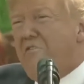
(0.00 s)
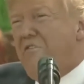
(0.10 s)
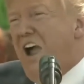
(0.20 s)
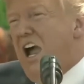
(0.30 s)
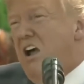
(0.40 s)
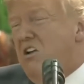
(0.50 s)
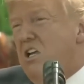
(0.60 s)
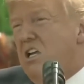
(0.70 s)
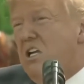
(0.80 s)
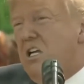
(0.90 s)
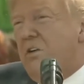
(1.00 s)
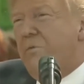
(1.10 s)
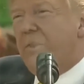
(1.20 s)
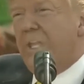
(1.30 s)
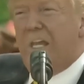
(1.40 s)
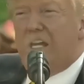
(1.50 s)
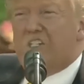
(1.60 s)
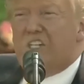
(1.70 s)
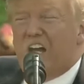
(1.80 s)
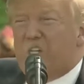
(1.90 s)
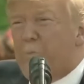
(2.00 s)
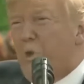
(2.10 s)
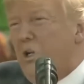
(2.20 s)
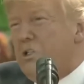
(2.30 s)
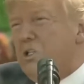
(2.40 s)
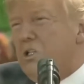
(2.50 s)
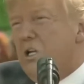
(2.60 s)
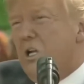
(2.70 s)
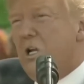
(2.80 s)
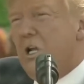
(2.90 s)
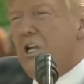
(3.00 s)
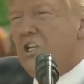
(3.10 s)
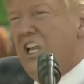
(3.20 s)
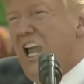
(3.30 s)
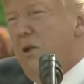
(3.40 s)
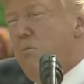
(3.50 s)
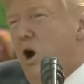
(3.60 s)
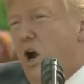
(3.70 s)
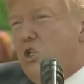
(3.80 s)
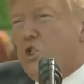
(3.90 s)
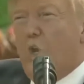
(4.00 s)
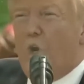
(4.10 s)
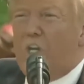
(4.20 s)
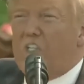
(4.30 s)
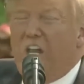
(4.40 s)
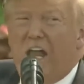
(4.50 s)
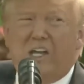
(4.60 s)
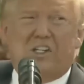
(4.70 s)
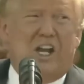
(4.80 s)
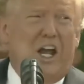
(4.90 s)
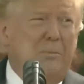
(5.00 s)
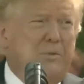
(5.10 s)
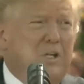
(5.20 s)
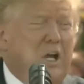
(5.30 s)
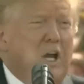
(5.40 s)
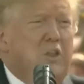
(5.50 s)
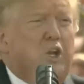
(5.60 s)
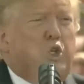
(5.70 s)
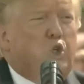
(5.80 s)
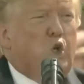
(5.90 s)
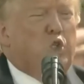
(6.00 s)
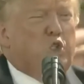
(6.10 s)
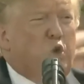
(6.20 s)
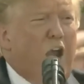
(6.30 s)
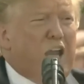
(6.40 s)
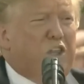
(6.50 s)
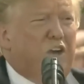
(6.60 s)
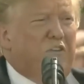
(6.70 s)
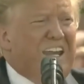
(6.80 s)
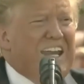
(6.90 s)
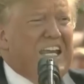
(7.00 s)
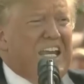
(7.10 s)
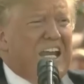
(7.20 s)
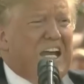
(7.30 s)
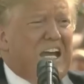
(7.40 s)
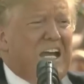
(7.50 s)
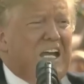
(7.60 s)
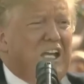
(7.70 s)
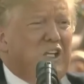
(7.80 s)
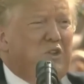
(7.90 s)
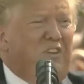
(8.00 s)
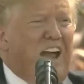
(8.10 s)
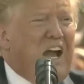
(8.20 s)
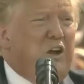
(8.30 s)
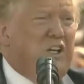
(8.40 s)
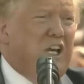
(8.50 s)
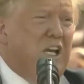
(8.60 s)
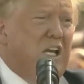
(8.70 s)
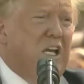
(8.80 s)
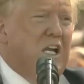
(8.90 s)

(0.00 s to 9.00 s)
found in its textbooks, its landmarks, or its landscapes. The true strength of India is found in